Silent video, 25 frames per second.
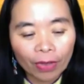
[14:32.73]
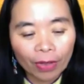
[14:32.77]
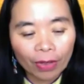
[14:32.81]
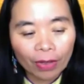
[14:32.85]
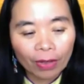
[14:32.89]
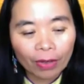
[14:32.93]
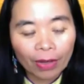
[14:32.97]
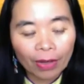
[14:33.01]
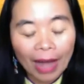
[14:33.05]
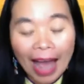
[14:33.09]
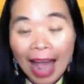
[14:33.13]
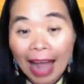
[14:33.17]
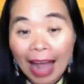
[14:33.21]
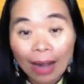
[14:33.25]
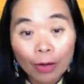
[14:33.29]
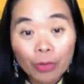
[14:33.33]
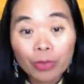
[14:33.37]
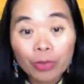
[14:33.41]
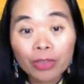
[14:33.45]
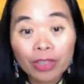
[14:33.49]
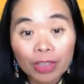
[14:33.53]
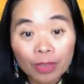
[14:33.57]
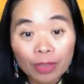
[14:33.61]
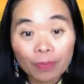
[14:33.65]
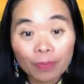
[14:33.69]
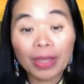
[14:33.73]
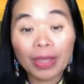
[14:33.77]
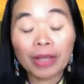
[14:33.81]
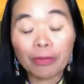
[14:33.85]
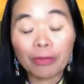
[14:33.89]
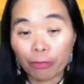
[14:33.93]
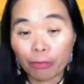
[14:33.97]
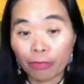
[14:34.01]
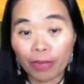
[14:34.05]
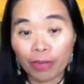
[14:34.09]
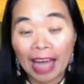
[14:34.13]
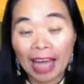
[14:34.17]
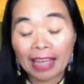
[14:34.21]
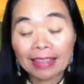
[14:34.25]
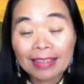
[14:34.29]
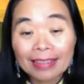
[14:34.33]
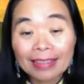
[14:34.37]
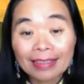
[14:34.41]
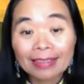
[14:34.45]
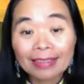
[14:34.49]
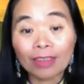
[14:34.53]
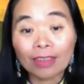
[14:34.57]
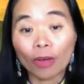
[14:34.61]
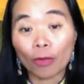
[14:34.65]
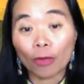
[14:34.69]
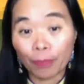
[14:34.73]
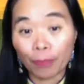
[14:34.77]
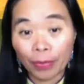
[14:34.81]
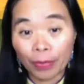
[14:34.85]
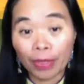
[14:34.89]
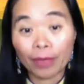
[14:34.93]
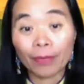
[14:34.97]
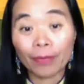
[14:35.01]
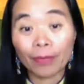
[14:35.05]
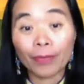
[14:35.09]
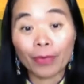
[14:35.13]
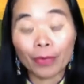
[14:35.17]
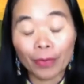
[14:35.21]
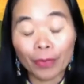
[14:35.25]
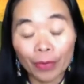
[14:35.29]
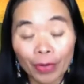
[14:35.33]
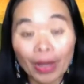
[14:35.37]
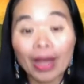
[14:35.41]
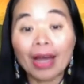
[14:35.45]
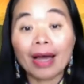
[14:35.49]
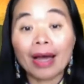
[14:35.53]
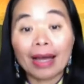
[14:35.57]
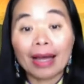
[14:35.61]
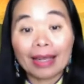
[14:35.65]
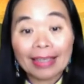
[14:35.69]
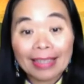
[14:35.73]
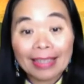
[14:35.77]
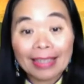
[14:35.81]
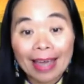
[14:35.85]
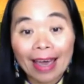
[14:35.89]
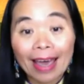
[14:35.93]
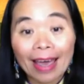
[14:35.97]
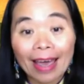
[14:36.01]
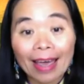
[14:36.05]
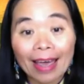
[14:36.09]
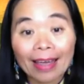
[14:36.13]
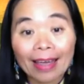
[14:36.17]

houses being flattened, of people dead,